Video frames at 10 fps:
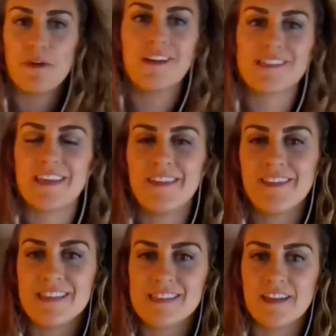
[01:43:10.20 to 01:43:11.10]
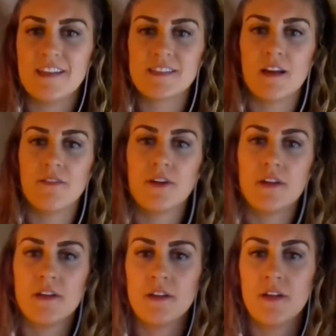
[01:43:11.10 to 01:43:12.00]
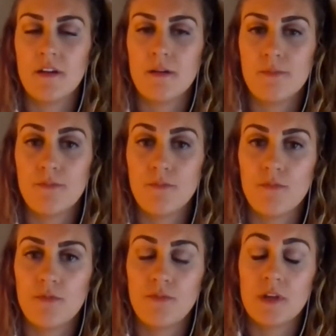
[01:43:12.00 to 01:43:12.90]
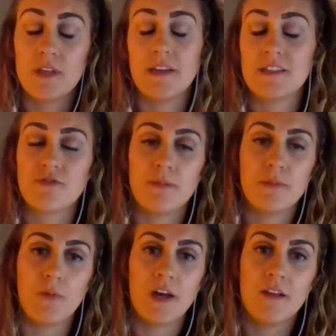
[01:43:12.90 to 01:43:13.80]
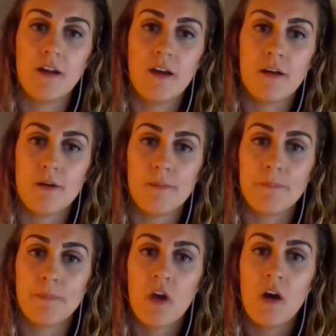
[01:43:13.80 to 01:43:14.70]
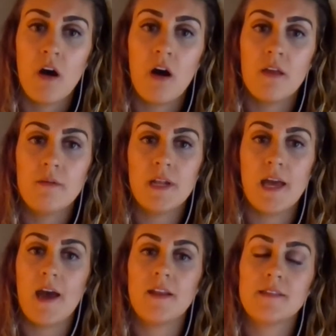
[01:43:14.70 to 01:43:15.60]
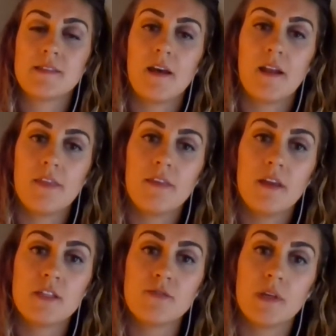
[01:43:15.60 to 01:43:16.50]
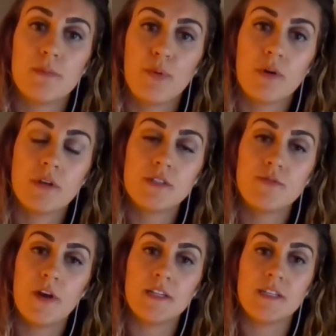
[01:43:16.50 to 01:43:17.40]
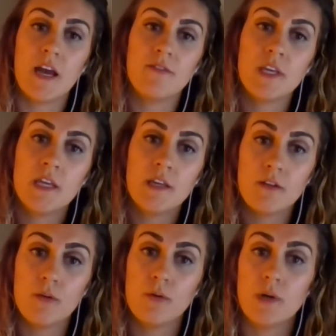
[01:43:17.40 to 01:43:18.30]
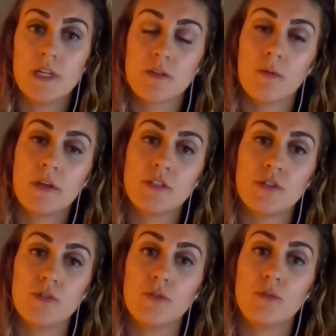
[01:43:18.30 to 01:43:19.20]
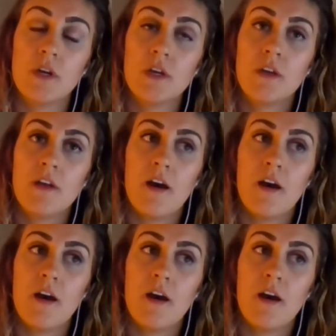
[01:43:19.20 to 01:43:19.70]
as well, because I think these ladies covered it really extremely well. All I would add is that I think it's really important to find an advocate who is going to